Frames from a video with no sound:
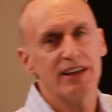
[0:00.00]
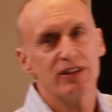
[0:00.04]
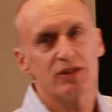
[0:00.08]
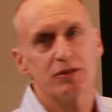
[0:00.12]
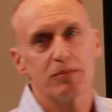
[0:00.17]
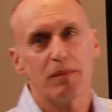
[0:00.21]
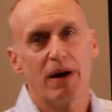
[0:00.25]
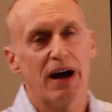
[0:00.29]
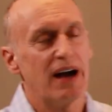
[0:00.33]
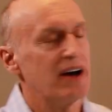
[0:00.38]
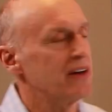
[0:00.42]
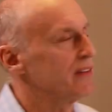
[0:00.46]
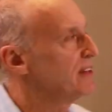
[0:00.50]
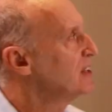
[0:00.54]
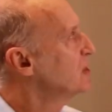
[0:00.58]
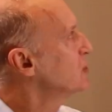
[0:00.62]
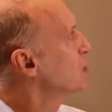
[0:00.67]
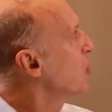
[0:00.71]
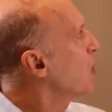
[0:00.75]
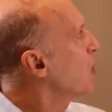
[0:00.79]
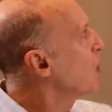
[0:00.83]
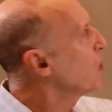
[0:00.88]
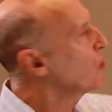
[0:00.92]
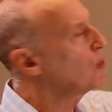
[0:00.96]
they smile.
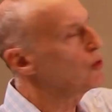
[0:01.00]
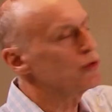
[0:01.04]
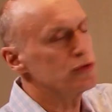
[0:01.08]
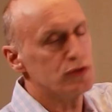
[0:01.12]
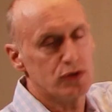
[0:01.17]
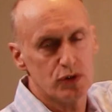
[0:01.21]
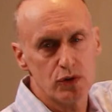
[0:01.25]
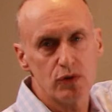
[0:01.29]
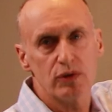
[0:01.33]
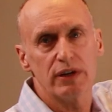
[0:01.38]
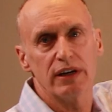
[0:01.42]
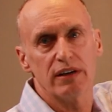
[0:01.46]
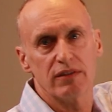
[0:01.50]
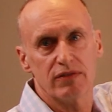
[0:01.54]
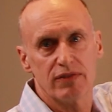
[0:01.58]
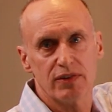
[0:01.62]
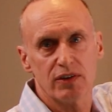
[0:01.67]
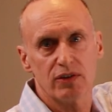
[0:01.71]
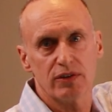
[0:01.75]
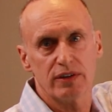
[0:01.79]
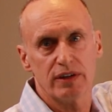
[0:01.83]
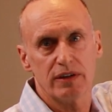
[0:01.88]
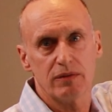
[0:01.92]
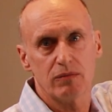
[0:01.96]
These holes do get
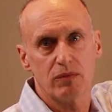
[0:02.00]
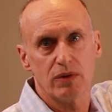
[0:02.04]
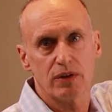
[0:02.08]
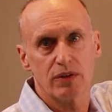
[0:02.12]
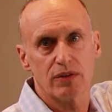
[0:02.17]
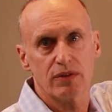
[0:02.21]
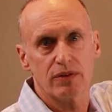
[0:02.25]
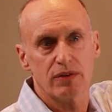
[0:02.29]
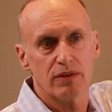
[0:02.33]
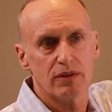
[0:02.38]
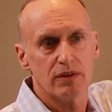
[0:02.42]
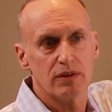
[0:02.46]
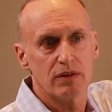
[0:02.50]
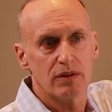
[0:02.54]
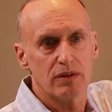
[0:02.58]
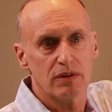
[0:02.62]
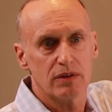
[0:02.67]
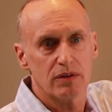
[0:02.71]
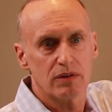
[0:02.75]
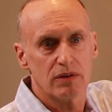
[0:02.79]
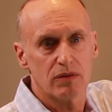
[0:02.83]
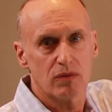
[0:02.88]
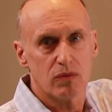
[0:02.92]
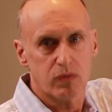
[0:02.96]
filled in with
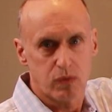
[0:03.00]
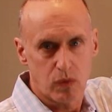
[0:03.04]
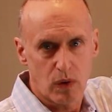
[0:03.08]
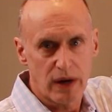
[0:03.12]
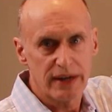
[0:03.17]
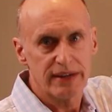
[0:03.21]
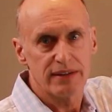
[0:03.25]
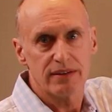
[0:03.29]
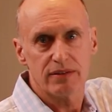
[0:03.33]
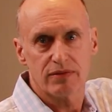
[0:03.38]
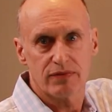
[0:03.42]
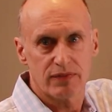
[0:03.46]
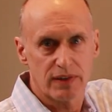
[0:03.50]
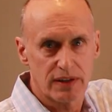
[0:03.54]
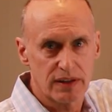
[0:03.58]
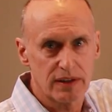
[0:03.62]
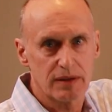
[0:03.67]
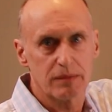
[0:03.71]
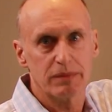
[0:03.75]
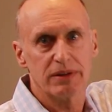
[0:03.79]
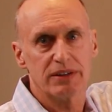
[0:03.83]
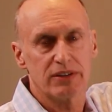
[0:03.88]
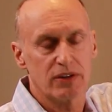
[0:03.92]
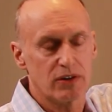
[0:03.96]
white
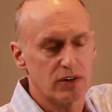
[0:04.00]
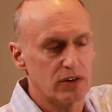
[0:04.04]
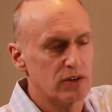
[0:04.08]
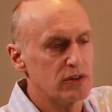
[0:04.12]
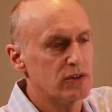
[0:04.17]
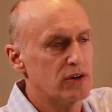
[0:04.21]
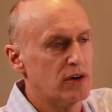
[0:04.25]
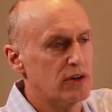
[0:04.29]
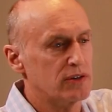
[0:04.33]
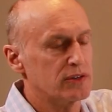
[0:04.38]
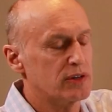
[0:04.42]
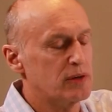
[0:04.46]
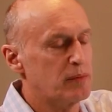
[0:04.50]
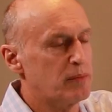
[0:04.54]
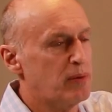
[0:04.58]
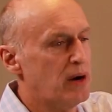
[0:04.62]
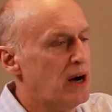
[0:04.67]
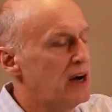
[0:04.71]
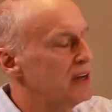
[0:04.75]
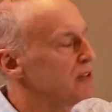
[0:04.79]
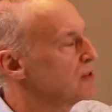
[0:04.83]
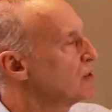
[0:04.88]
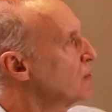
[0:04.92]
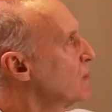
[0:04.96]
filling material called
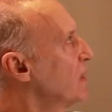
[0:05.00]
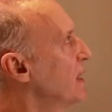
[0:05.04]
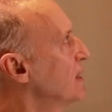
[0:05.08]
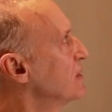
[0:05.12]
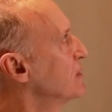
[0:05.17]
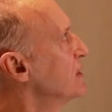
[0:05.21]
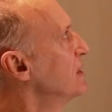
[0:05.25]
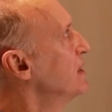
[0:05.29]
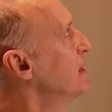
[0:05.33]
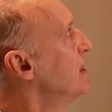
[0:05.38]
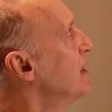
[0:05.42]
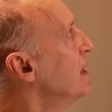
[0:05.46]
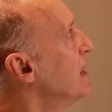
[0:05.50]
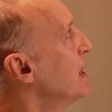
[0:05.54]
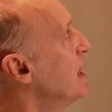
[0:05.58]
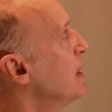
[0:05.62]
composite resin,